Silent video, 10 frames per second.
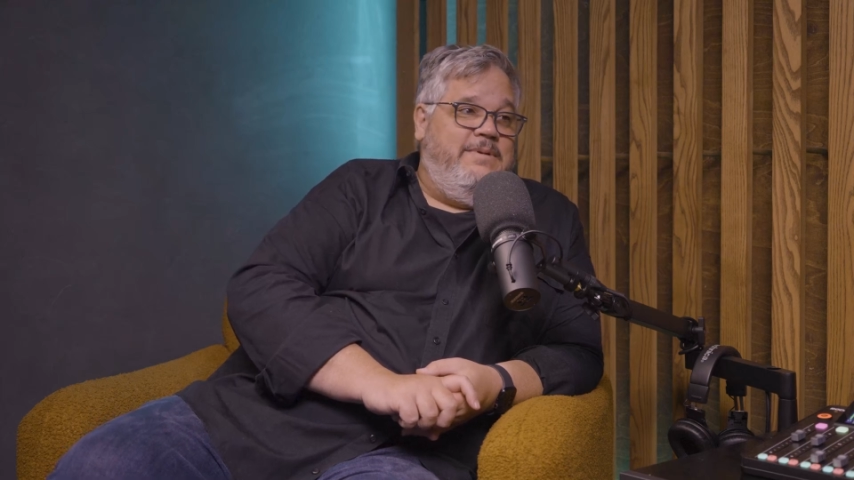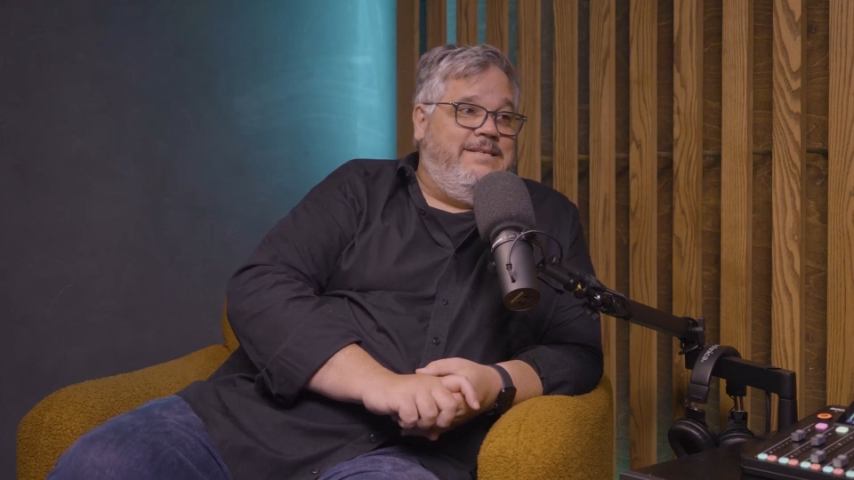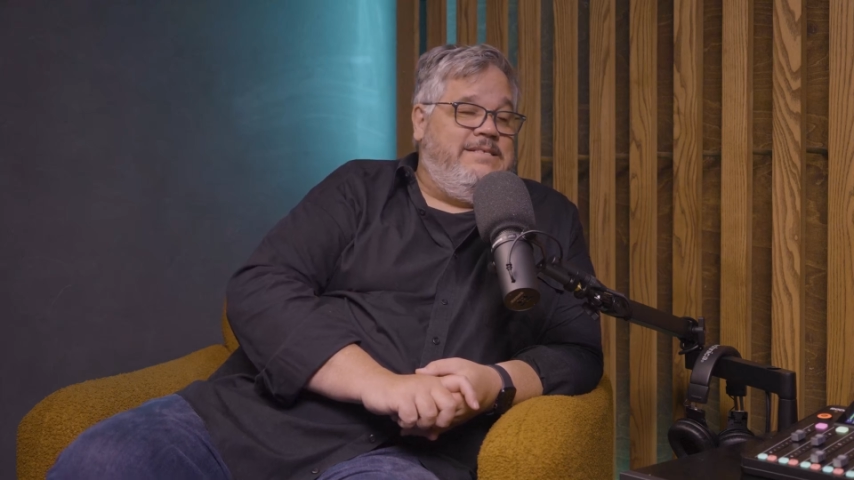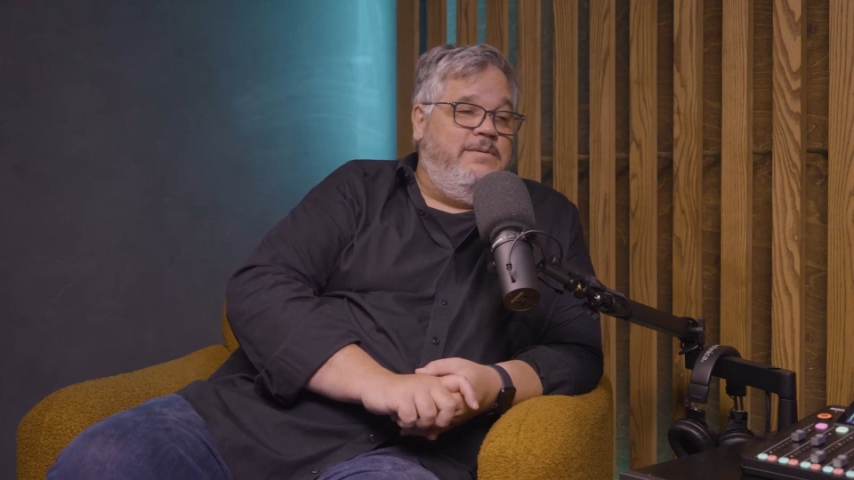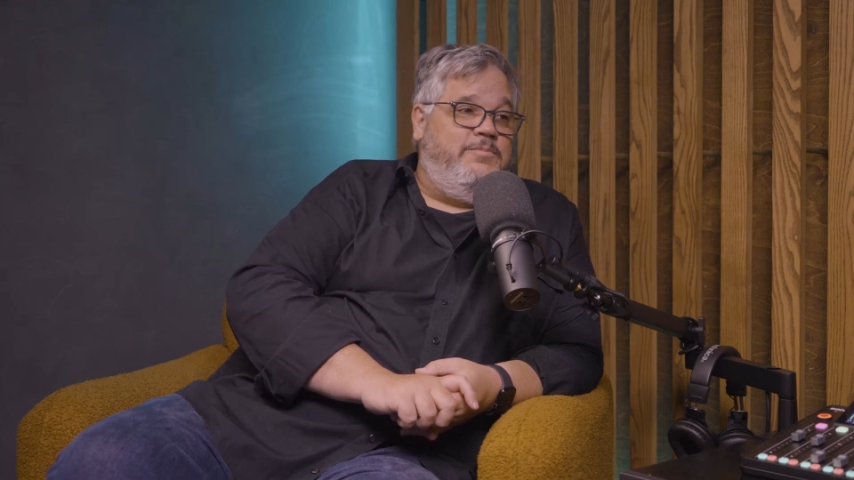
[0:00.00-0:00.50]
be
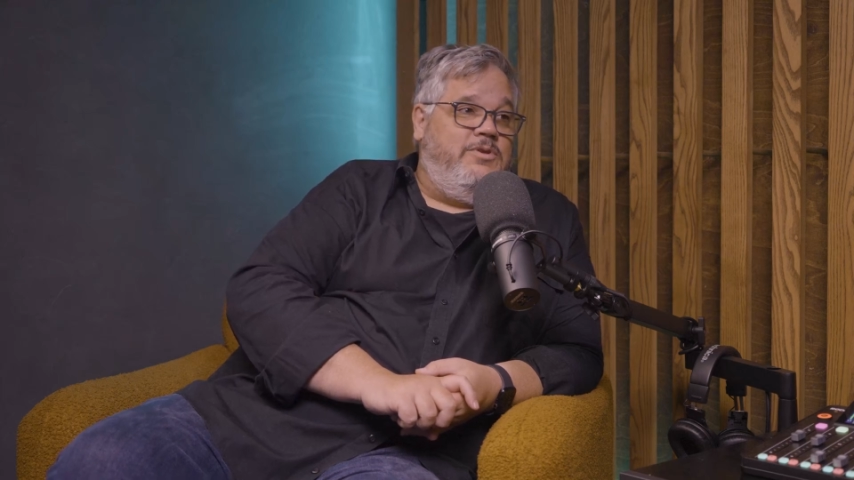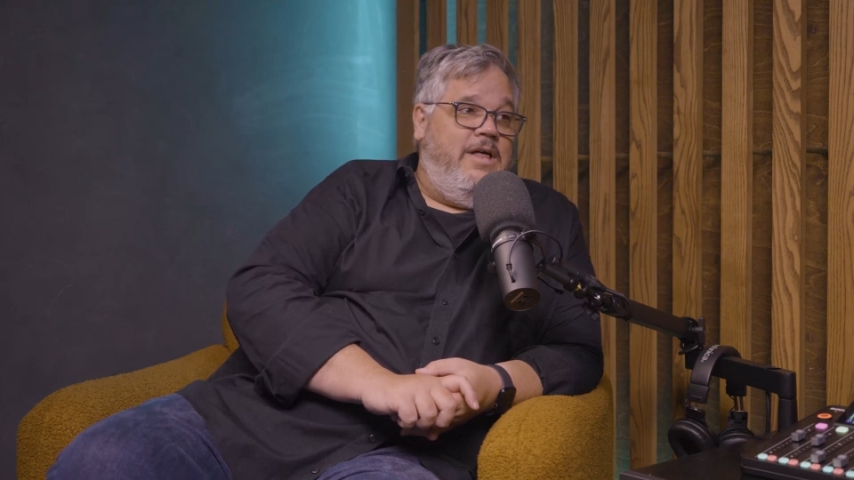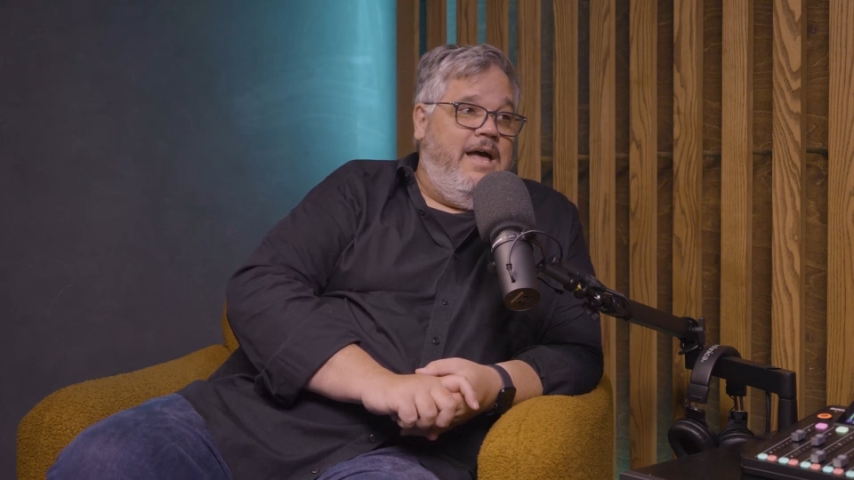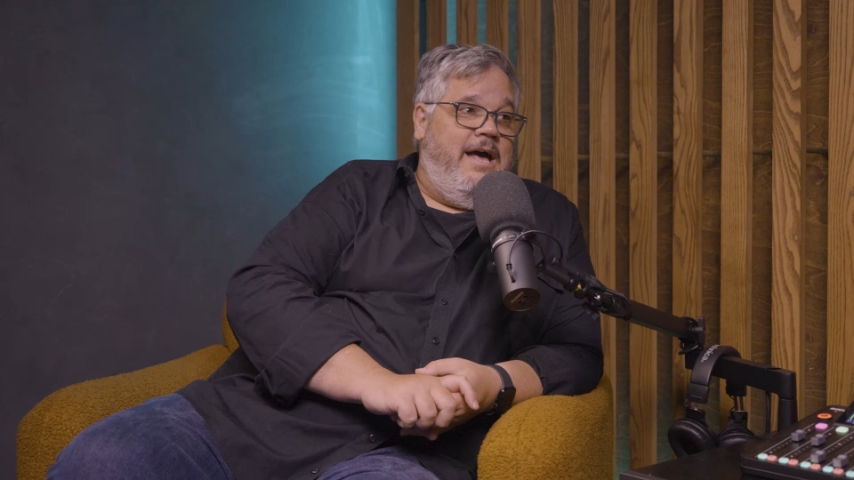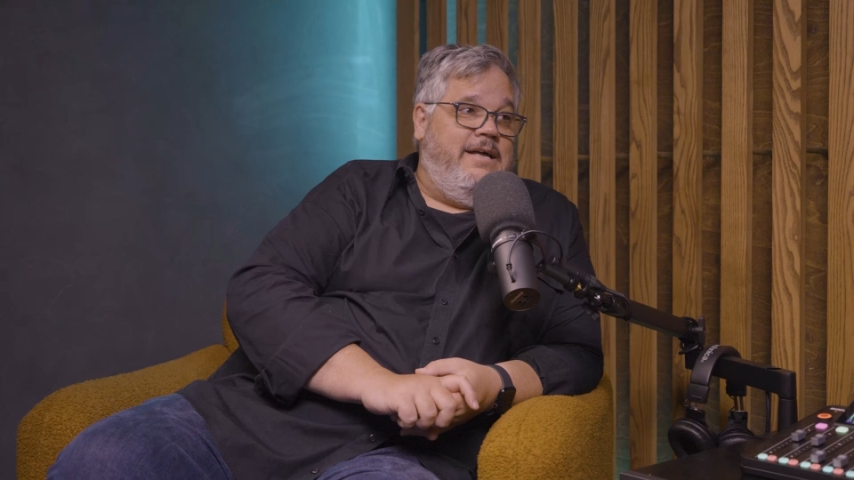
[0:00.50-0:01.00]
as simple
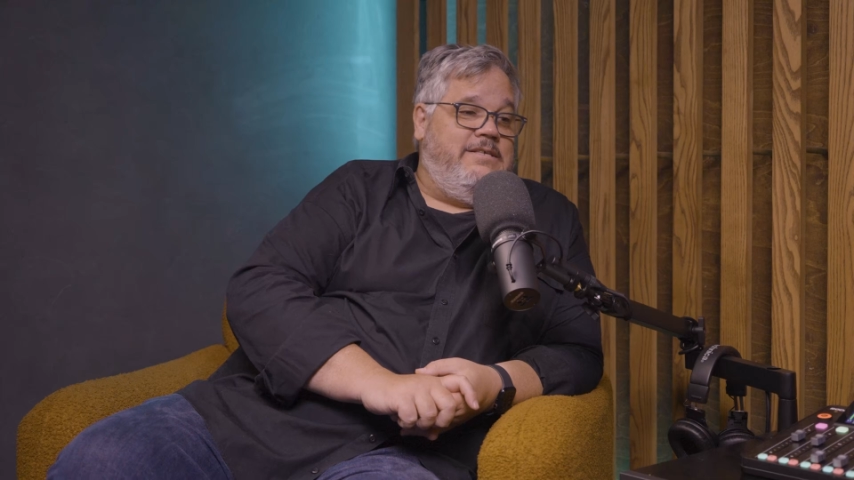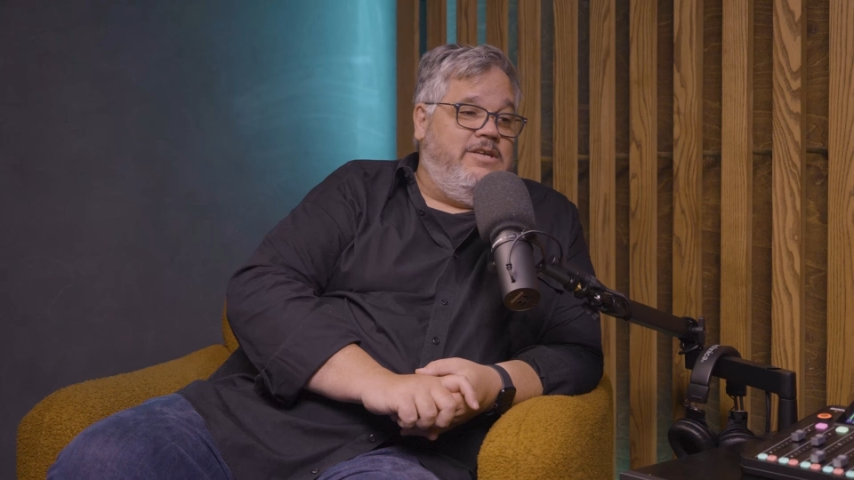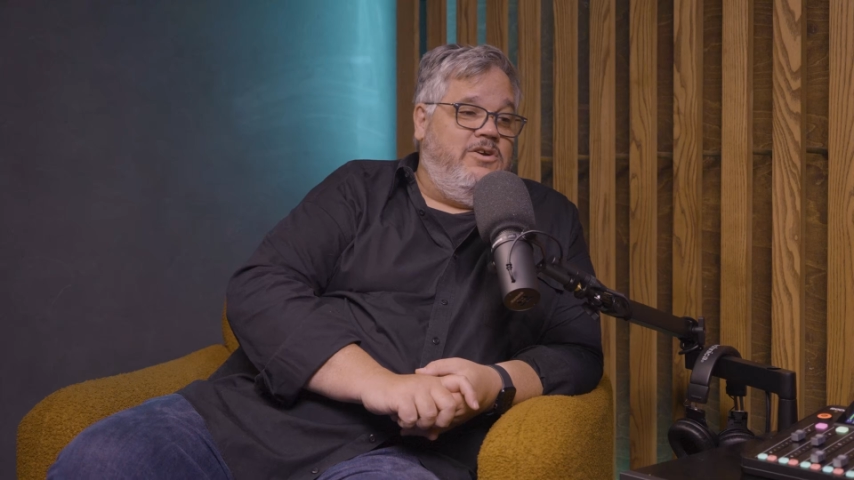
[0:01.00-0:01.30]
as